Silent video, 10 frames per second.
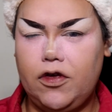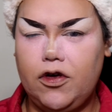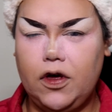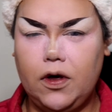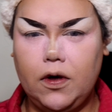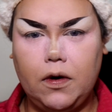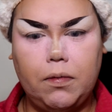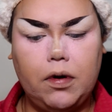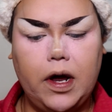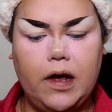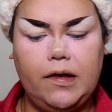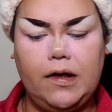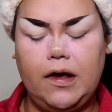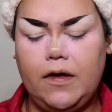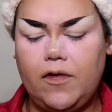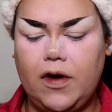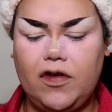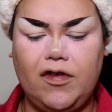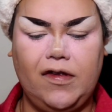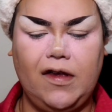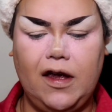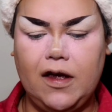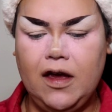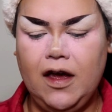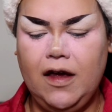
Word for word: chill process where I just like